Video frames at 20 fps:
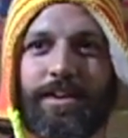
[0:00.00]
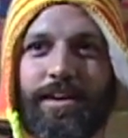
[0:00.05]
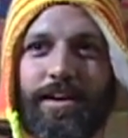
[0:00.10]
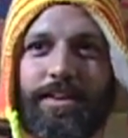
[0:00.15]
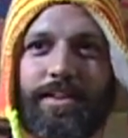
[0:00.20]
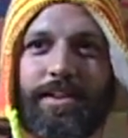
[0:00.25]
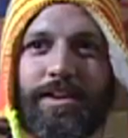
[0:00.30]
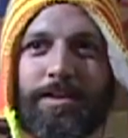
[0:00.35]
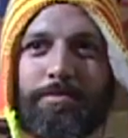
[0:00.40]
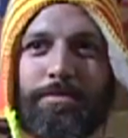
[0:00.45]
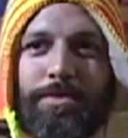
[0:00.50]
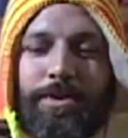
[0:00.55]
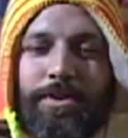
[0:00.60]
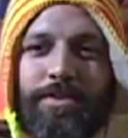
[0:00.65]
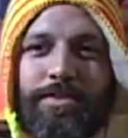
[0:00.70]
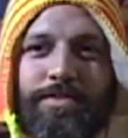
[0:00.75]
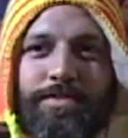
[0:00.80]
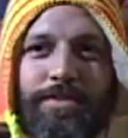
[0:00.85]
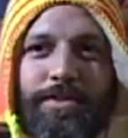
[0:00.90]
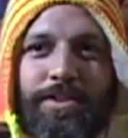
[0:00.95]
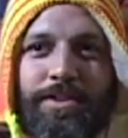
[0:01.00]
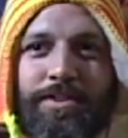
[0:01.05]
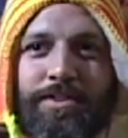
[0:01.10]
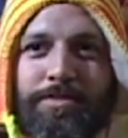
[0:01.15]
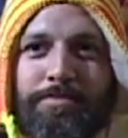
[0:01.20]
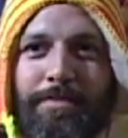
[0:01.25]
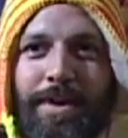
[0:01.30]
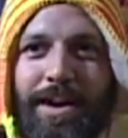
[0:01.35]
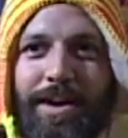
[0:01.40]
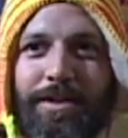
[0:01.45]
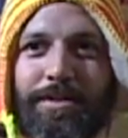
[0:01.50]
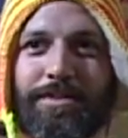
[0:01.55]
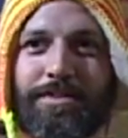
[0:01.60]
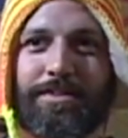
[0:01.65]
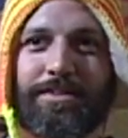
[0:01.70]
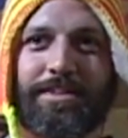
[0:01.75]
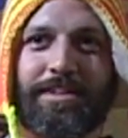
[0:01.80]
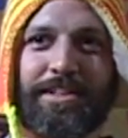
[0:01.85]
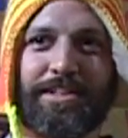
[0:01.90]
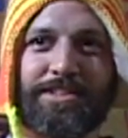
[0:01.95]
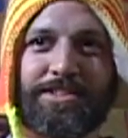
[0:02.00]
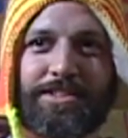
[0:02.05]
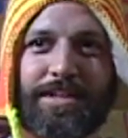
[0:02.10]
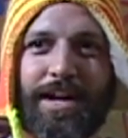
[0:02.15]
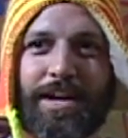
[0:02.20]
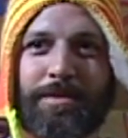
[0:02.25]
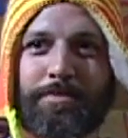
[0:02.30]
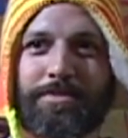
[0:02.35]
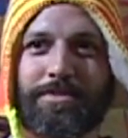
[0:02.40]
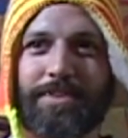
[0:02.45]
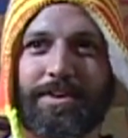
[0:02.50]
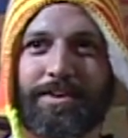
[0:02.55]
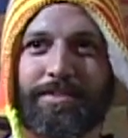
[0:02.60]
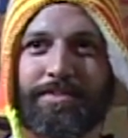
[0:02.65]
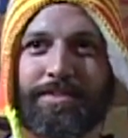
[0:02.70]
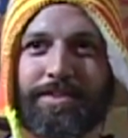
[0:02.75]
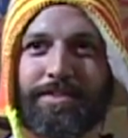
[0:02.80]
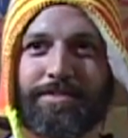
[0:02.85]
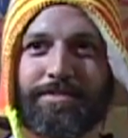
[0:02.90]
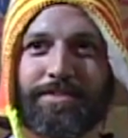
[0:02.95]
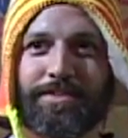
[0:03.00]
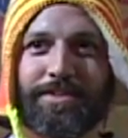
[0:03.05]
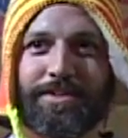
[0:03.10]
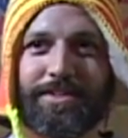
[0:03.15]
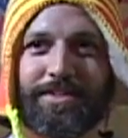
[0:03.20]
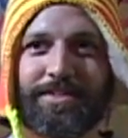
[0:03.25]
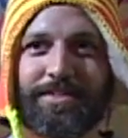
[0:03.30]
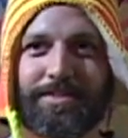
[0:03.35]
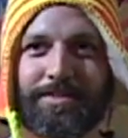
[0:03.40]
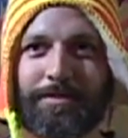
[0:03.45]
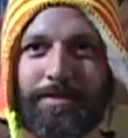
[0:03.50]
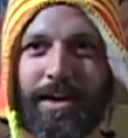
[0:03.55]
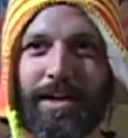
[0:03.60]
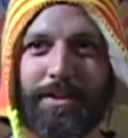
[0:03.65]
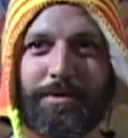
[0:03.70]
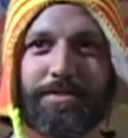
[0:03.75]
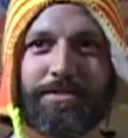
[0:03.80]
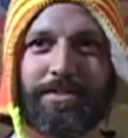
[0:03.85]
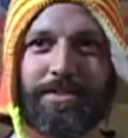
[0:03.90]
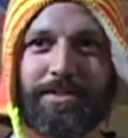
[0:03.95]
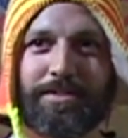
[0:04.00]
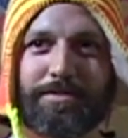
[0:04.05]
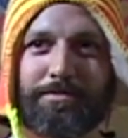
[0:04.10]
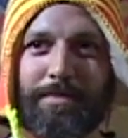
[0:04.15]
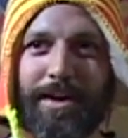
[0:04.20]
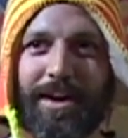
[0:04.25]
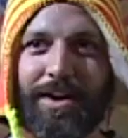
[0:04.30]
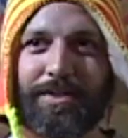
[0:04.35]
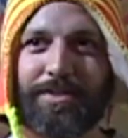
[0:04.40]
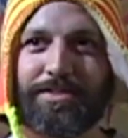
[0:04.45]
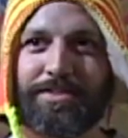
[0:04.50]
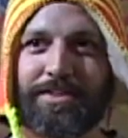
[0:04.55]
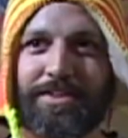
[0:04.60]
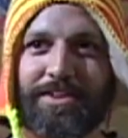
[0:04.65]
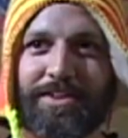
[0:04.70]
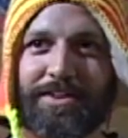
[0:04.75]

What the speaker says: and then he put his foot in his mouth, and then he shot himself in the foot while it was in his mouth,